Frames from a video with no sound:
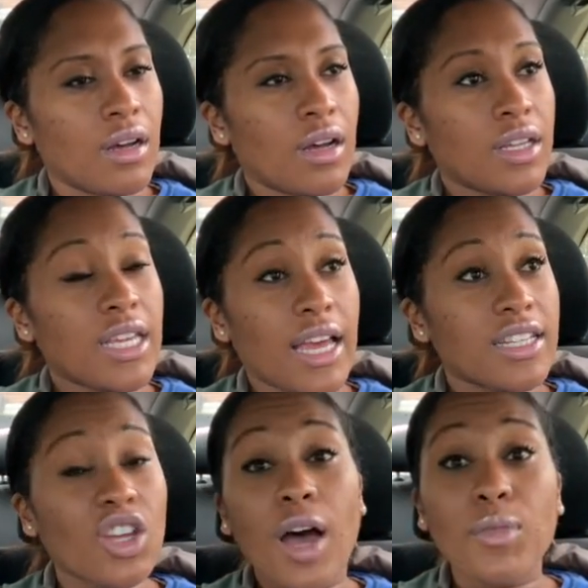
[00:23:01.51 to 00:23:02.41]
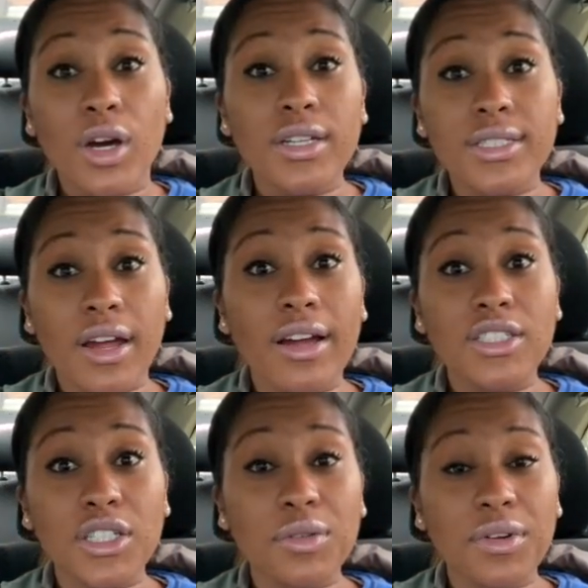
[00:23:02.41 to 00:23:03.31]
yeah, so I'm going to share our
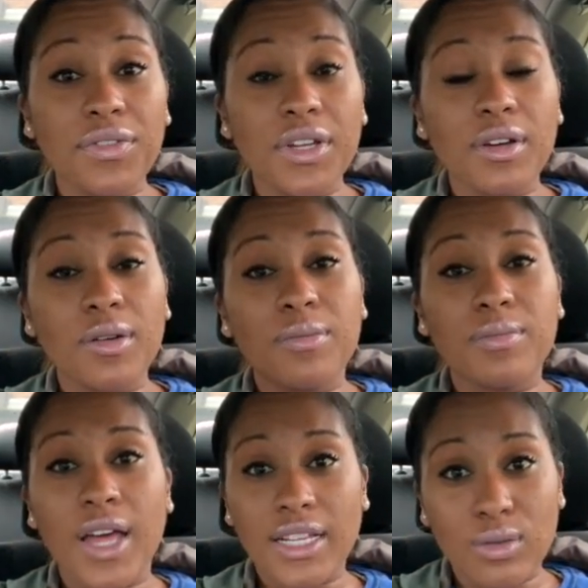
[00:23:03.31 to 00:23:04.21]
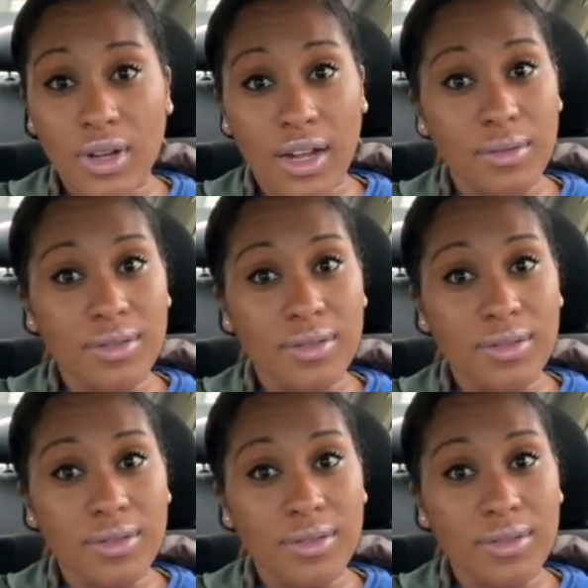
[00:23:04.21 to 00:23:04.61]
gender reveal. That's what our